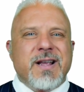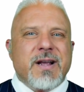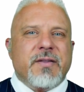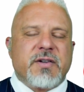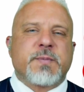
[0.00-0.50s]

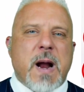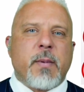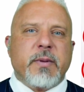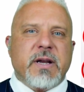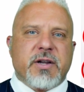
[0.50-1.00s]
there's
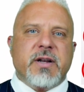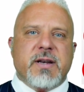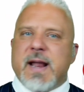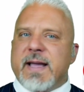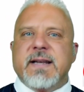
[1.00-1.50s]
probably a good
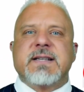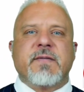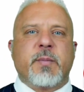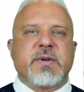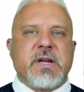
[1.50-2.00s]

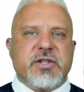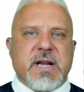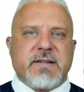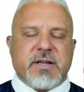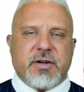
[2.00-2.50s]
97%
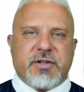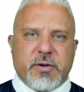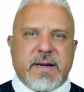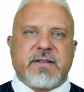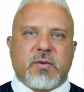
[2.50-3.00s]
chance that you're doing
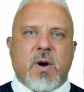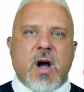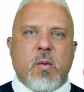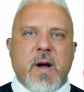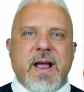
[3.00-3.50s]
it the wrong
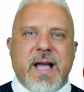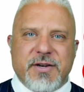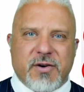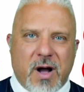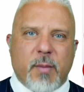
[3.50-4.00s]
way and
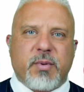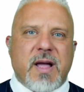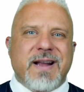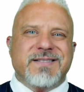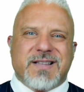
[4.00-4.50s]
your
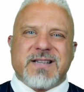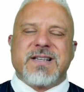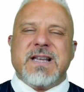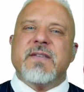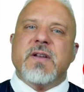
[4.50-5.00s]
upline doesn't
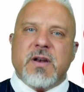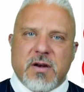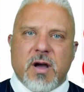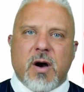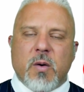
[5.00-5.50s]
even
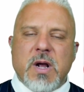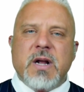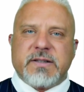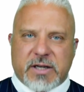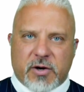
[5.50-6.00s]
know
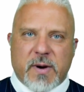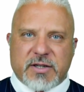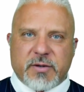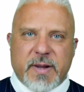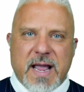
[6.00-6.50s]
to correct
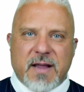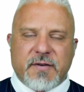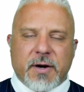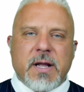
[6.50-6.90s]
your behavior.